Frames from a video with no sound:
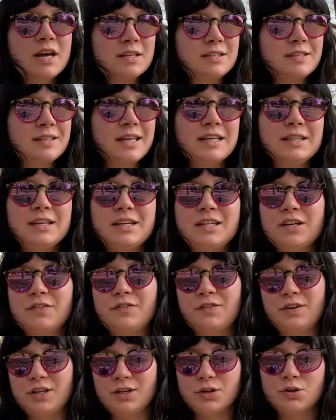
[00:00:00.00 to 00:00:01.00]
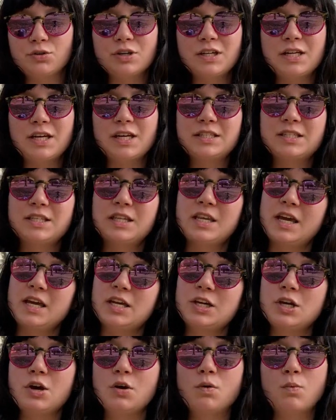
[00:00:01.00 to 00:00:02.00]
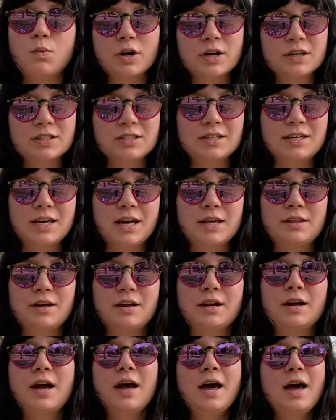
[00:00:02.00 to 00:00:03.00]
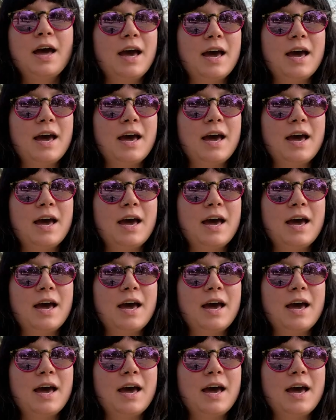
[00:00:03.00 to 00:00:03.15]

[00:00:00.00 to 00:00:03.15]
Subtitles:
slightly different ingredients that I know work together,